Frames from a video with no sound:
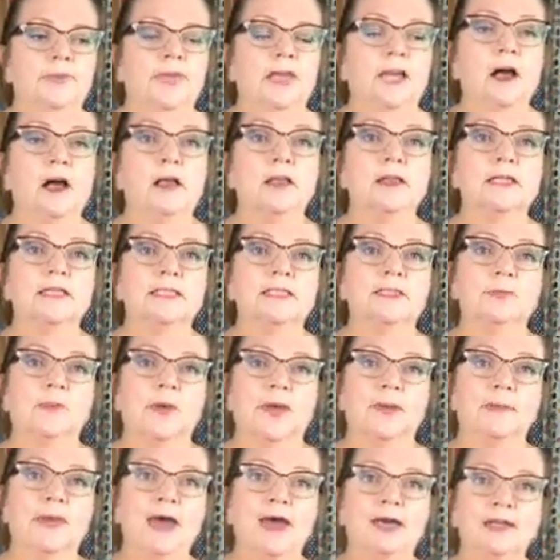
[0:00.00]
they call it a
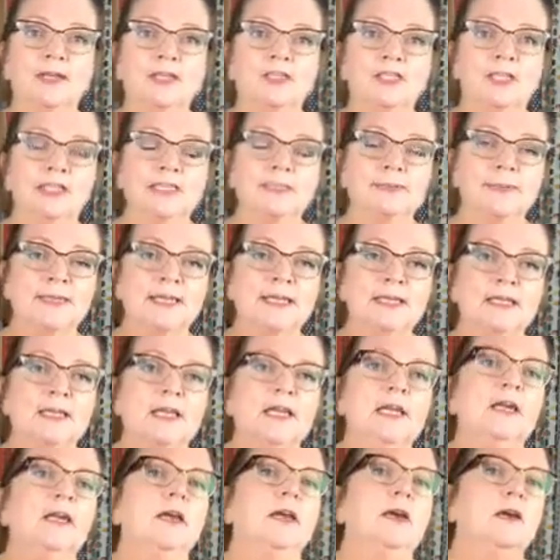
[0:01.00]
sway back adjustment.
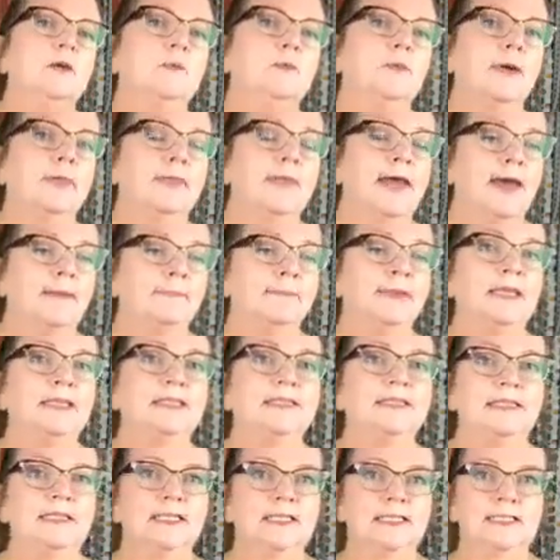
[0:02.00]
And what that
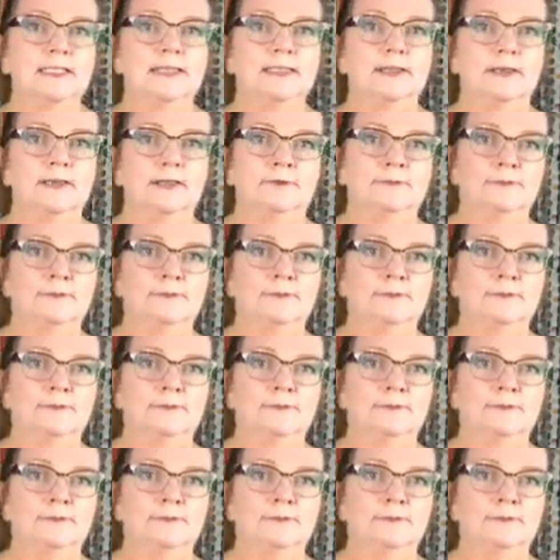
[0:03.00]
means is